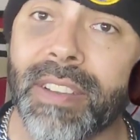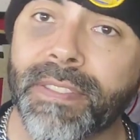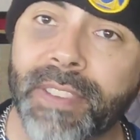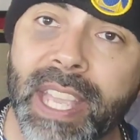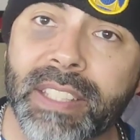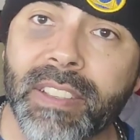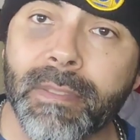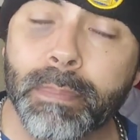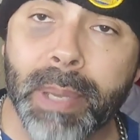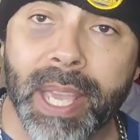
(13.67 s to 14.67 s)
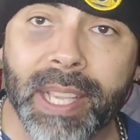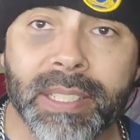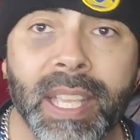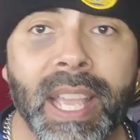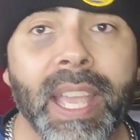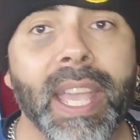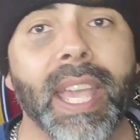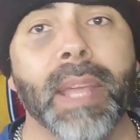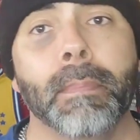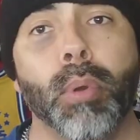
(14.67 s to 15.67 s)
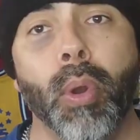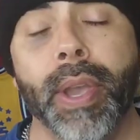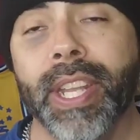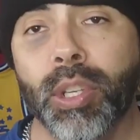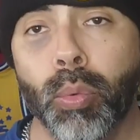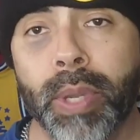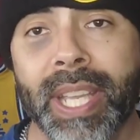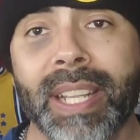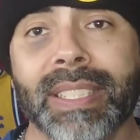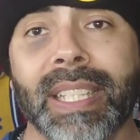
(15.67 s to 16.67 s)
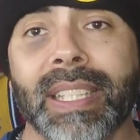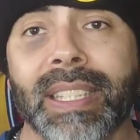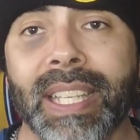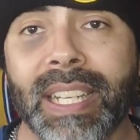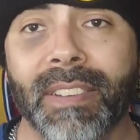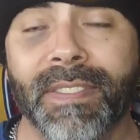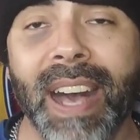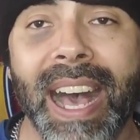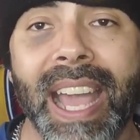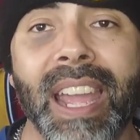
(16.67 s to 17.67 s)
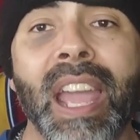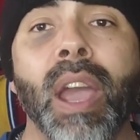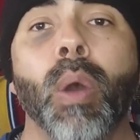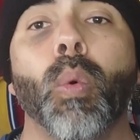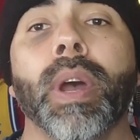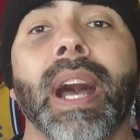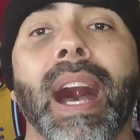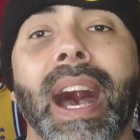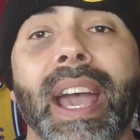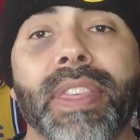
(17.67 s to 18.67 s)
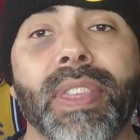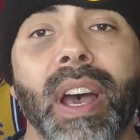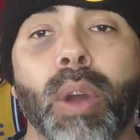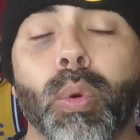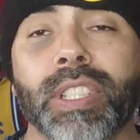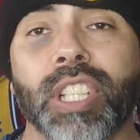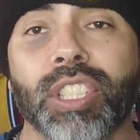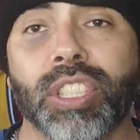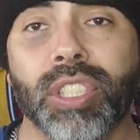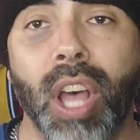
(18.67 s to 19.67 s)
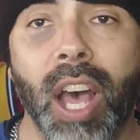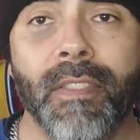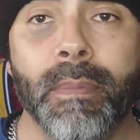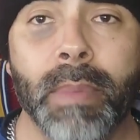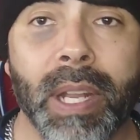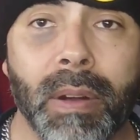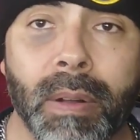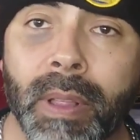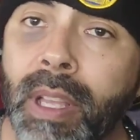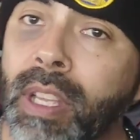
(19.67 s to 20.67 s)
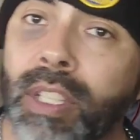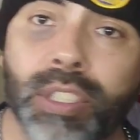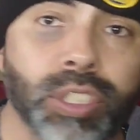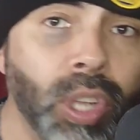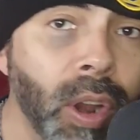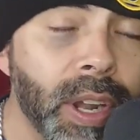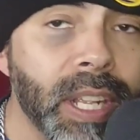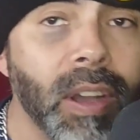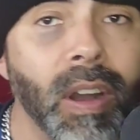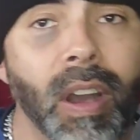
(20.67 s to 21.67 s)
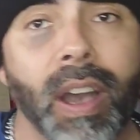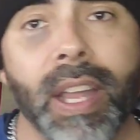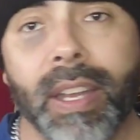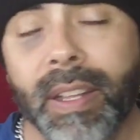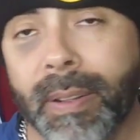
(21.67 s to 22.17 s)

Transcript: defensive picks, and boy, do we solidify what I thought was a soft middle, starting on